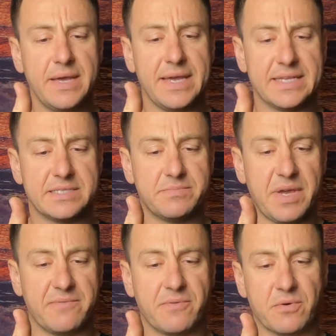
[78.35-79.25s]
It's
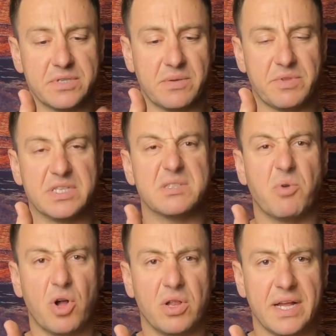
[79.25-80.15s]
made for something
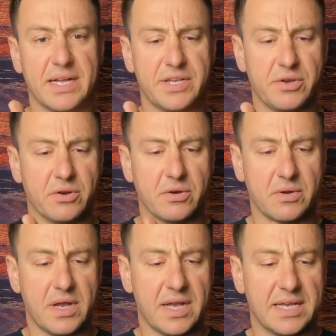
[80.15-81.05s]
small like
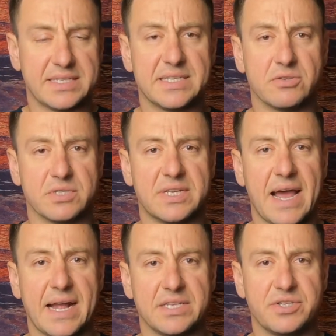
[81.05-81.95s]
your single stacks,